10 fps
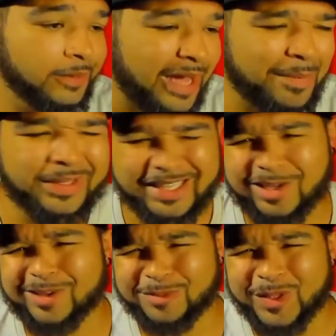like
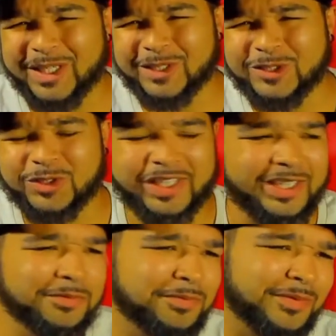a real
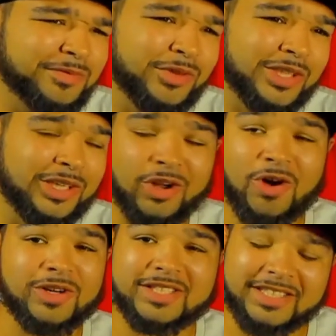drink for the
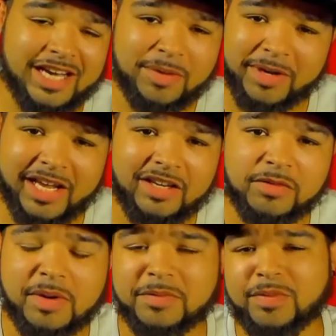longest of time. I can't even
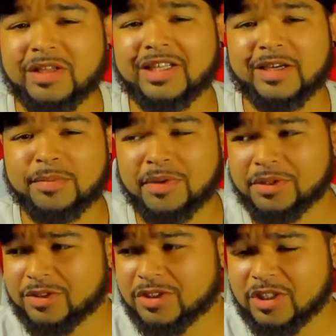remember, probably like a
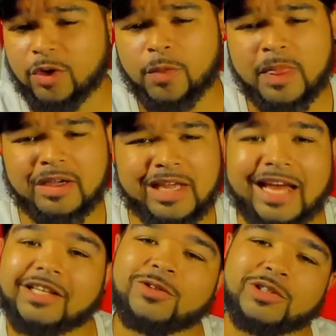month or so. Had
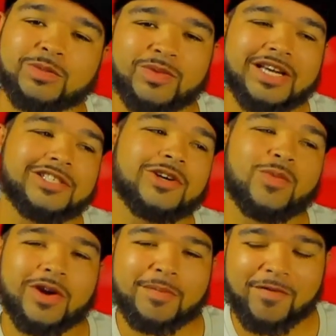to lose some weight, you know,
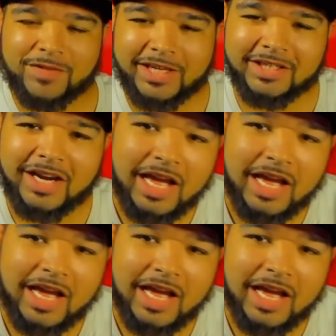work on my figure.